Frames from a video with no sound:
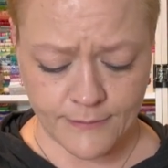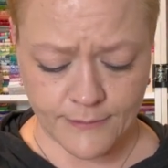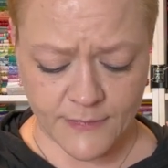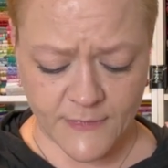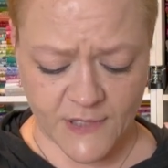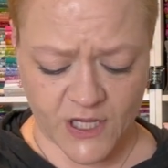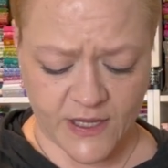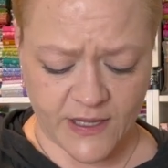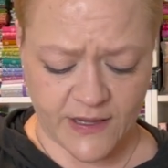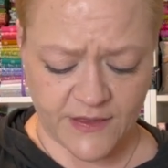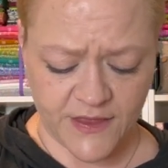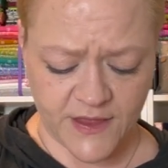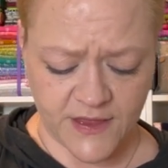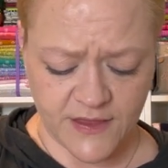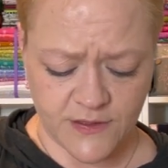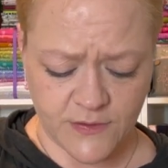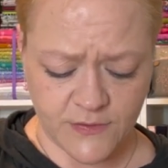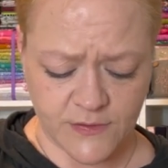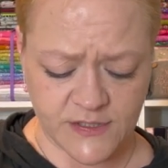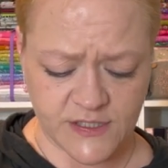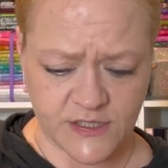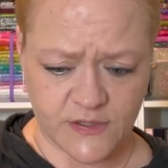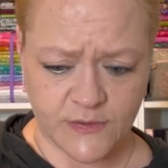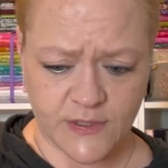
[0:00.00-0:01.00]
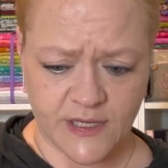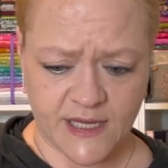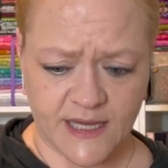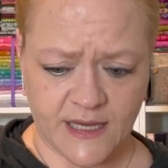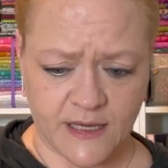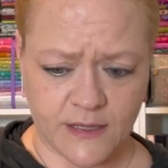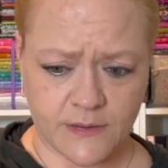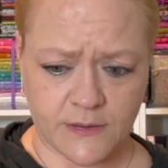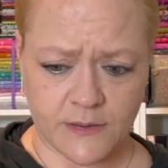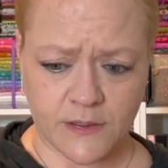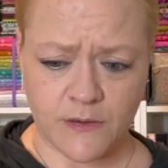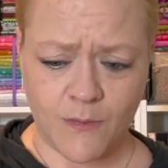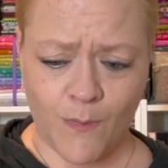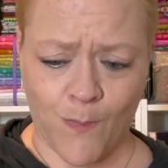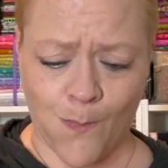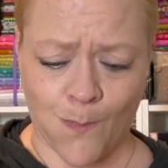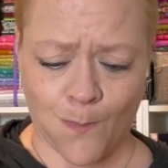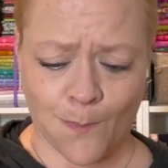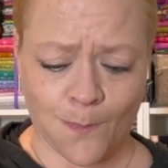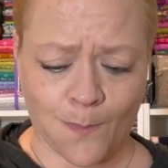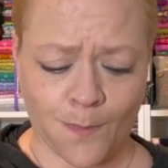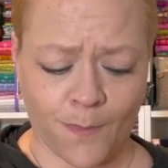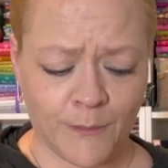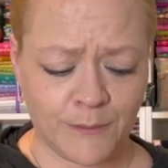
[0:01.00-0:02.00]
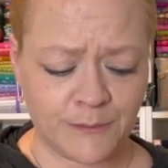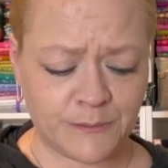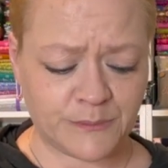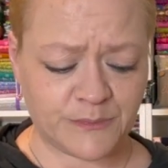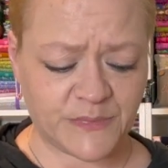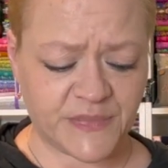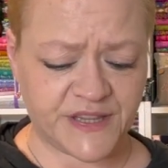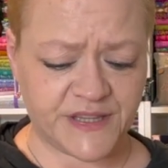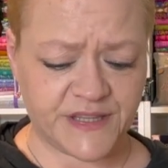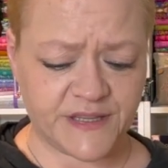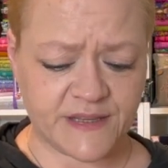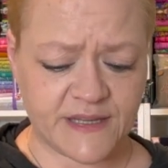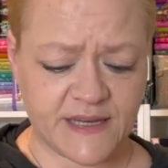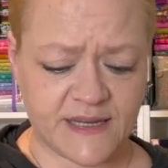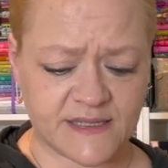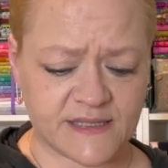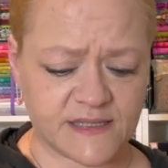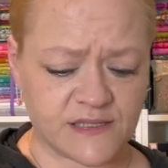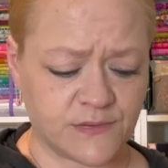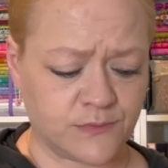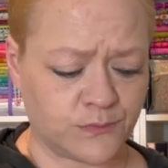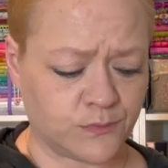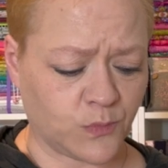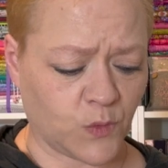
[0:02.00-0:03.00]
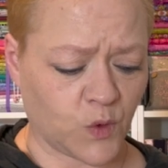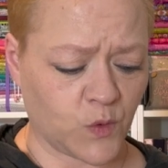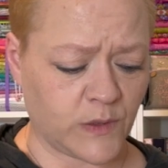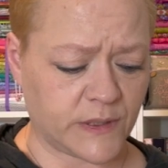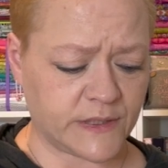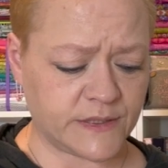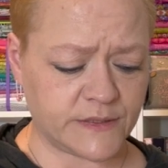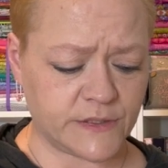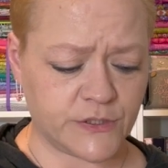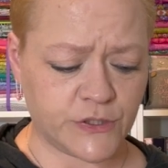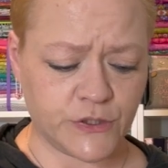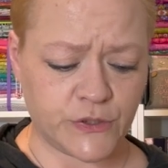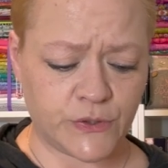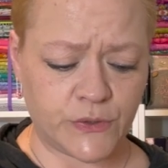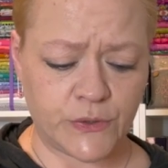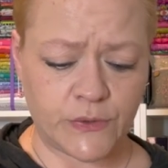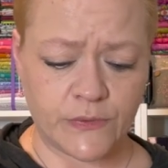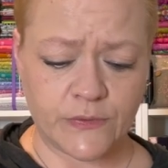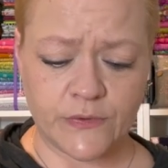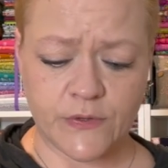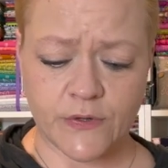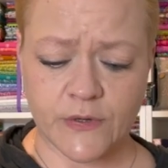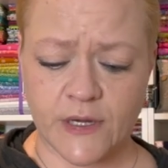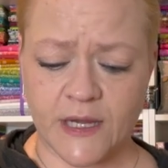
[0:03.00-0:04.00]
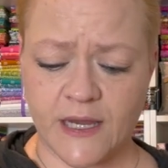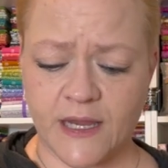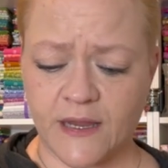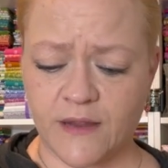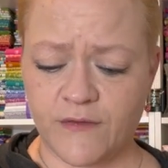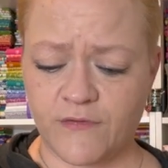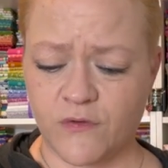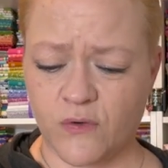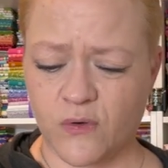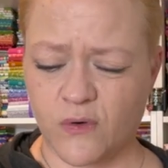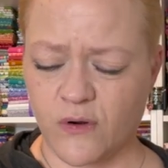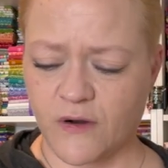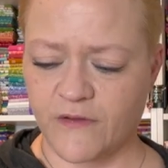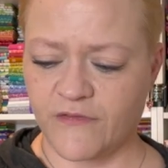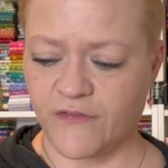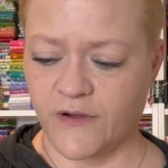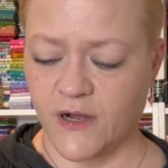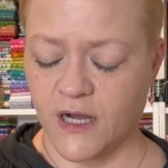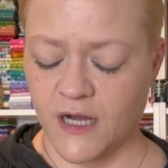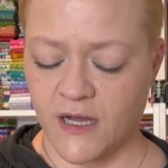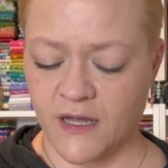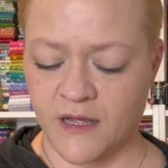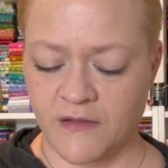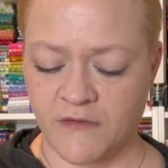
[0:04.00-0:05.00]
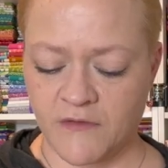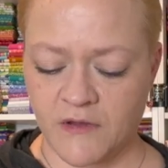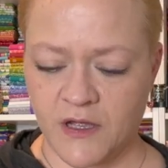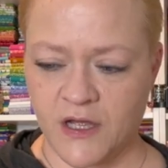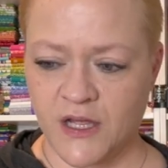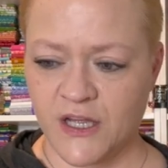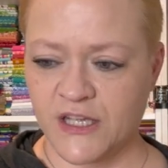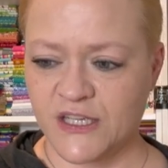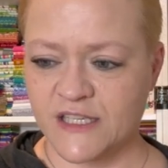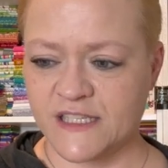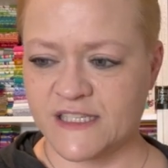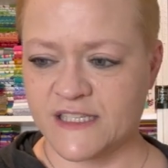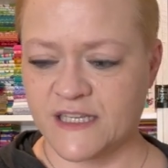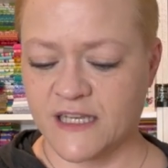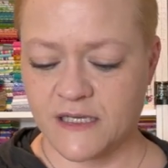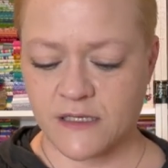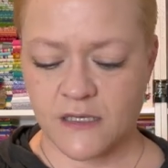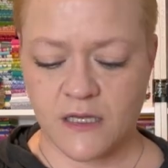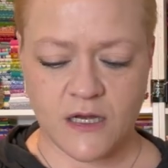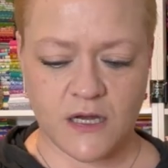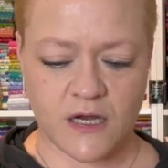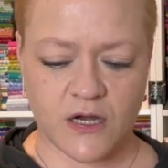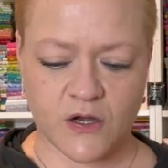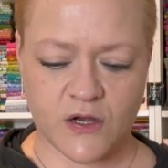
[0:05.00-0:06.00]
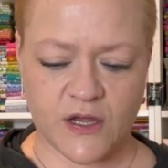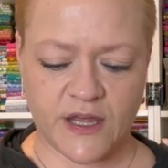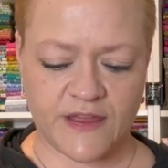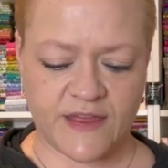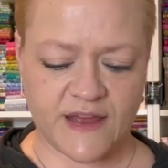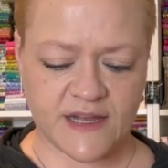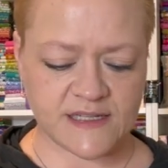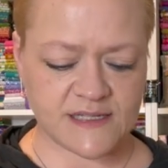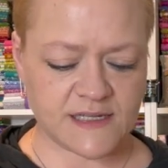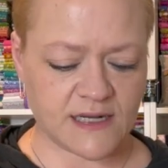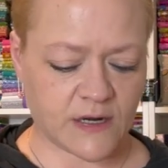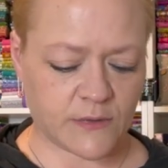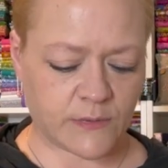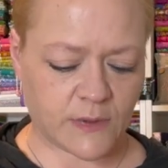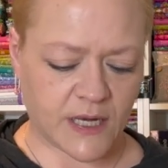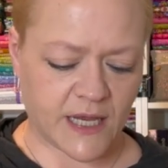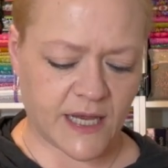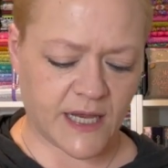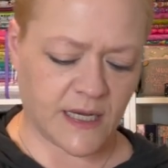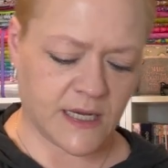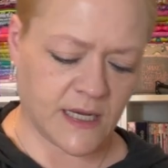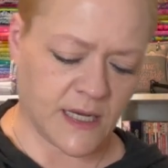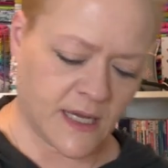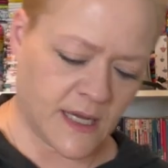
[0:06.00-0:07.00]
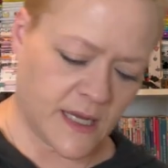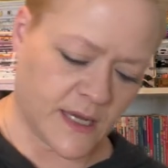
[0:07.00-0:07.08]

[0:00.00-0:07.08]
Okay, I think those go together, but then that's 1, 2, 3, 4, 5, 6. Okay, that's not right.